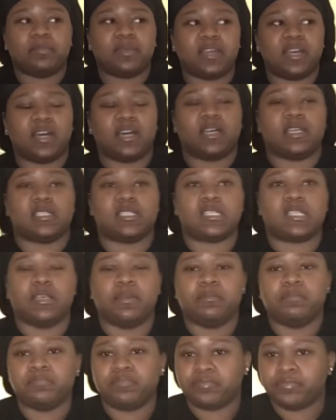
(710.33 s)
because...
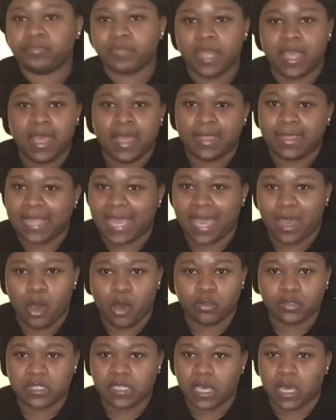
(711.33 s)
That
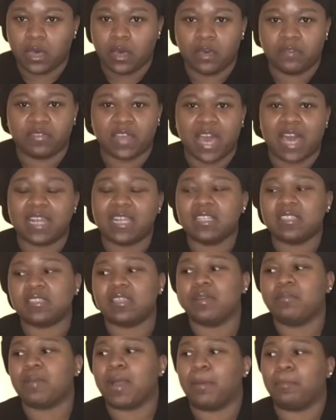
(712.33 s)
hotel, if y'all didn't
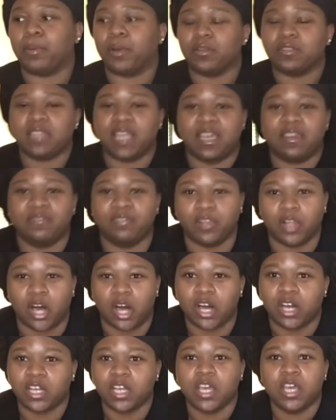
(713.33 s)
see my birthday
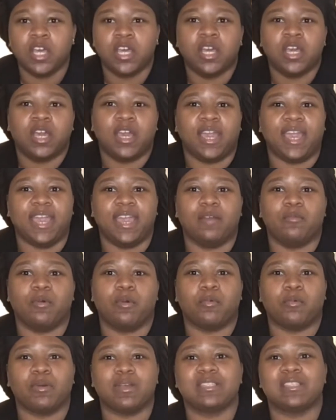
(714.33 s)
vlog and
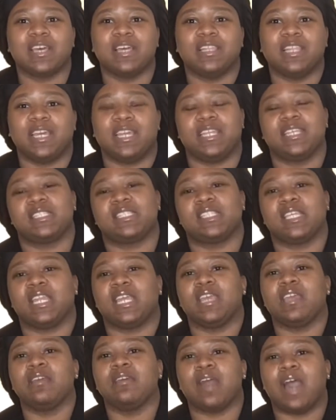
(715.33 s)
when we went to Atlantic
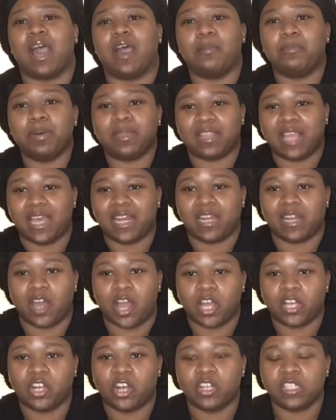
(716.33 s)
City, I'll put that in the
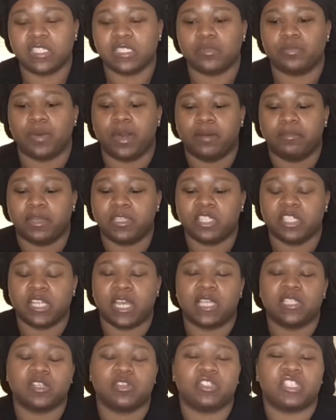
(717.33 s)
archives as well. Make sure
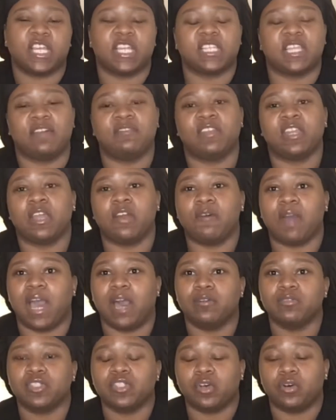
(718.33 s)
you guys go check that video
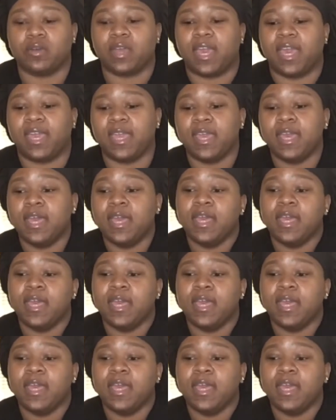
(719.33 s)
out, okay?